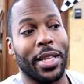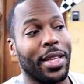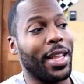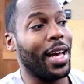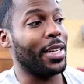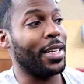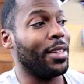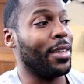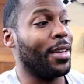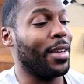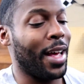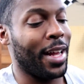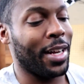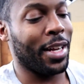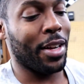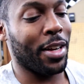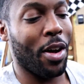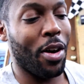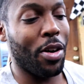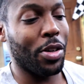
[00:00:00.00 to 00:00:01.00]
get that done,
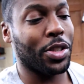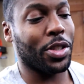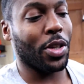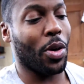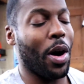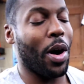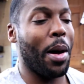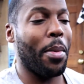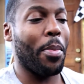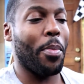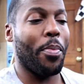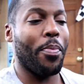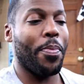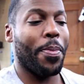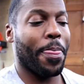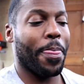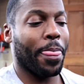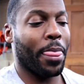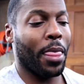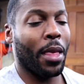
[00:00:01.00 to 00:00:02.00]
and then also
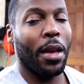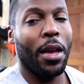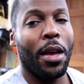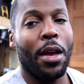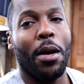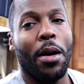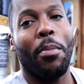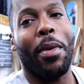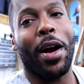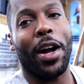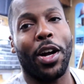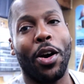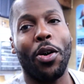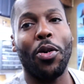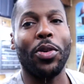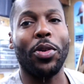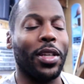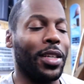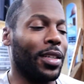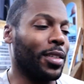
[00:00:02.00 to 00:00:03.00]
my
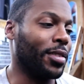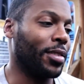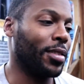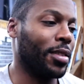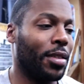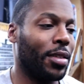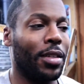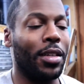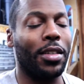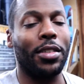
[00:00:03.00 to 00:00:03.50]
goal is